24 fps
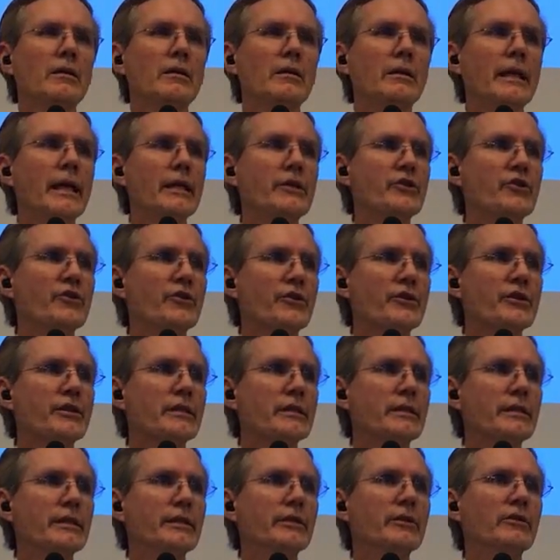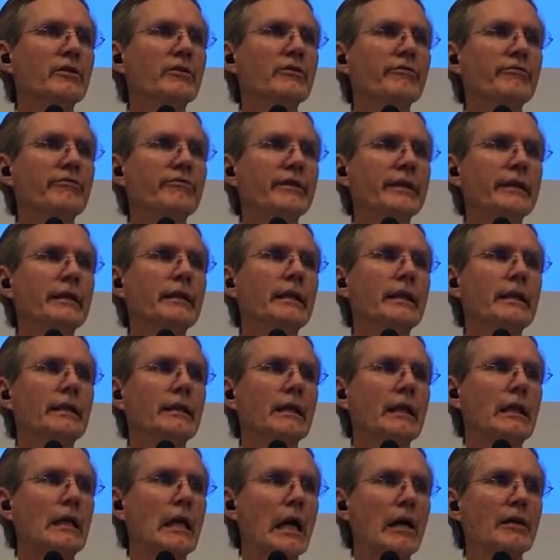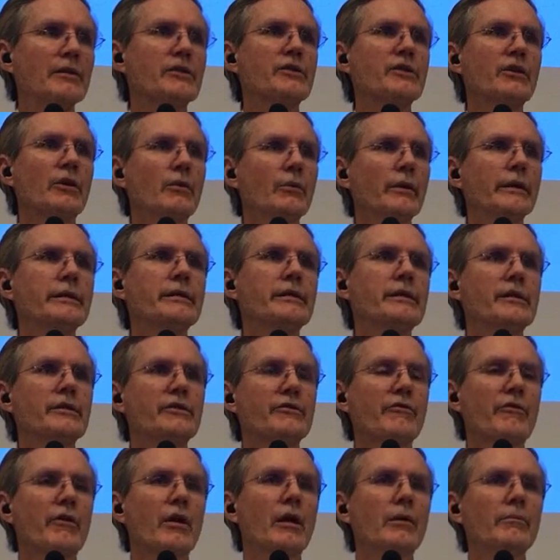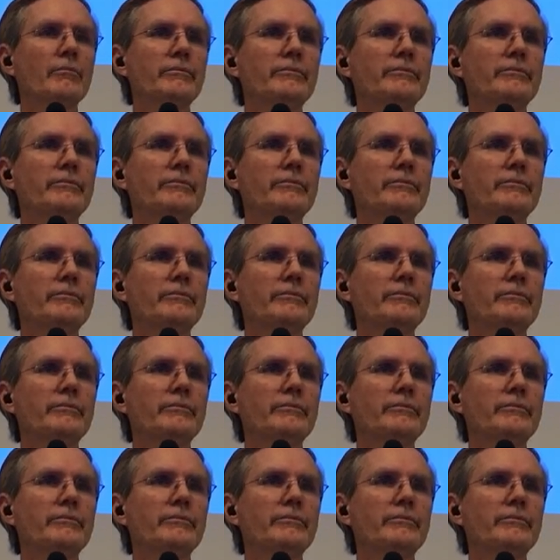that you're still feeling the consequences from?